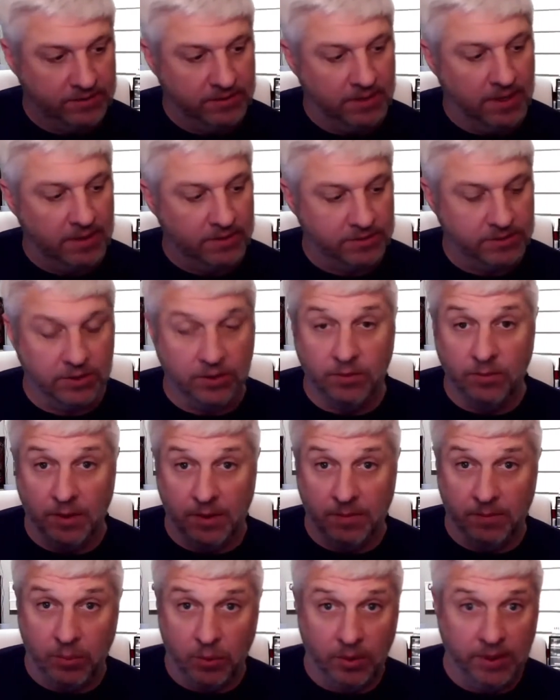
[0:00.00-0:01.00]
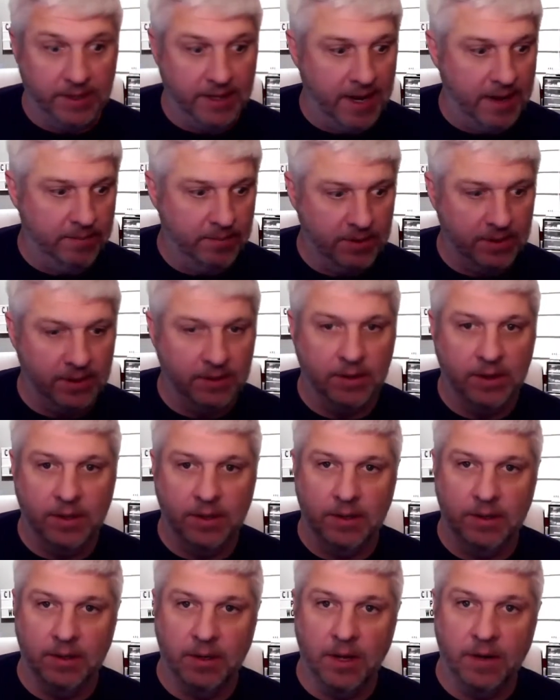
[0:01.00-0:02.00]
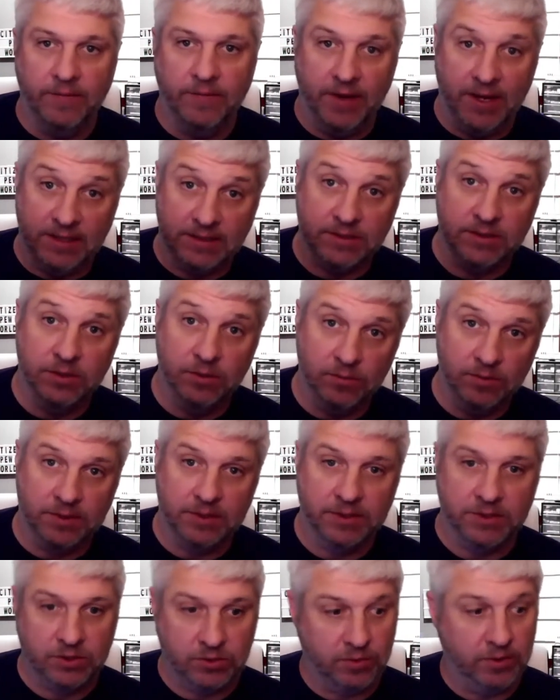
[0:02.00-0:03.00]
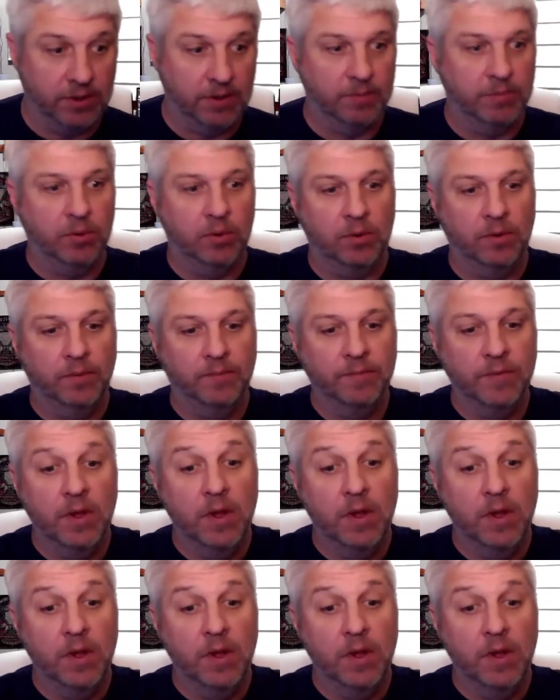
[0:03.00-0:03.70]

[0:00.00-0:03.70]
I'll show you what I'm pointing at. But a lot of it has to do with this trigger pull,